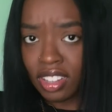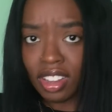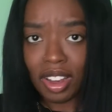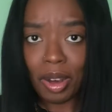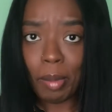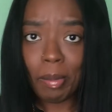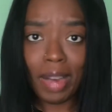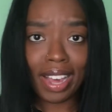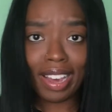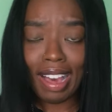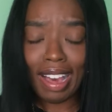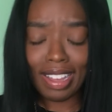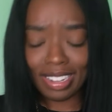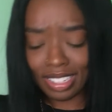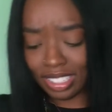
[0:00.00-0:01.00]
Oh my
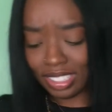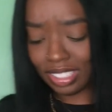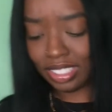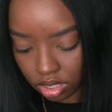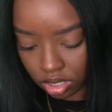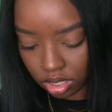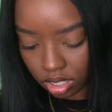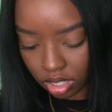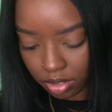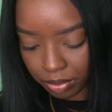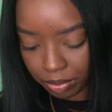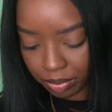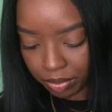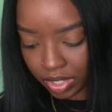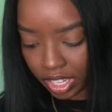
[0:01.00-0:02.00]
God.
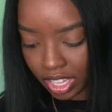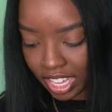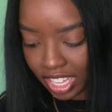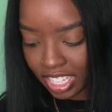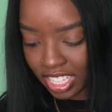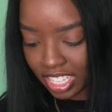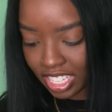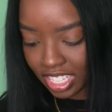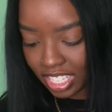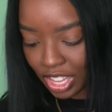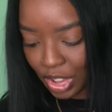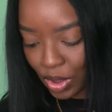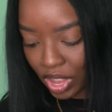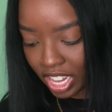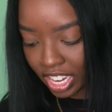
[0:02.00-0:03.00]
This is still
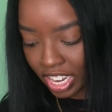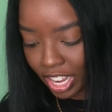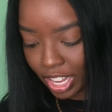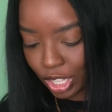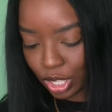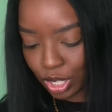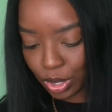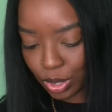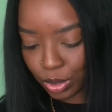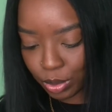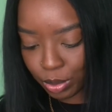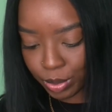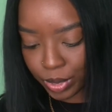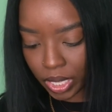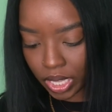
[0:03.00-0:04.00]
clear too,
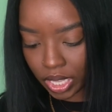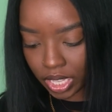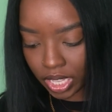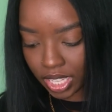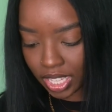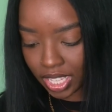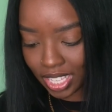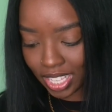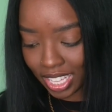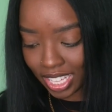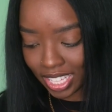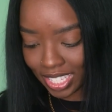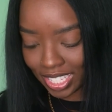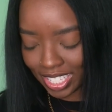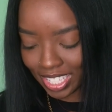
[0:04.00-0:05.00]
but it's
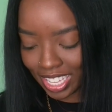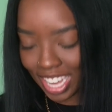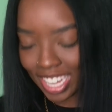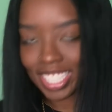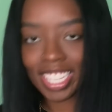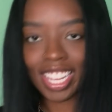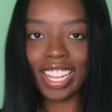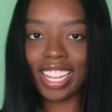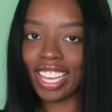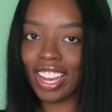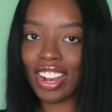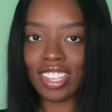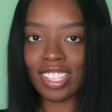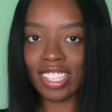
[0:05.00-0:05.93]
just not as clear as the